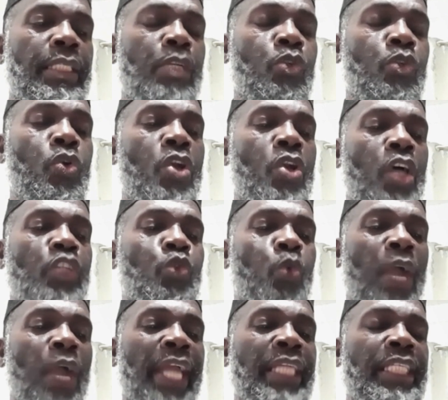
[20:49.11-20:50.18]
do not
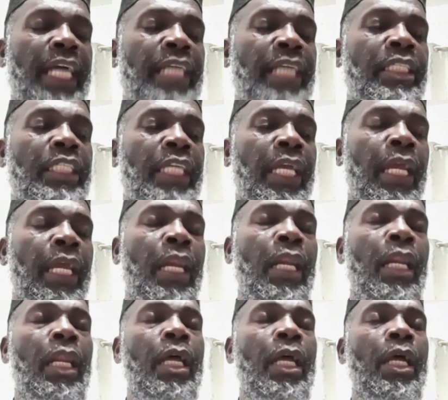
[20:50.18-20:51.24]
wait
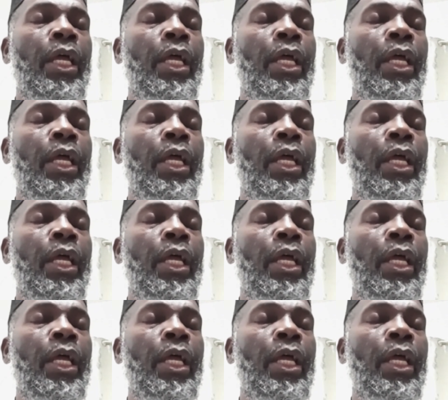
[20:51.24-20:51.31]
until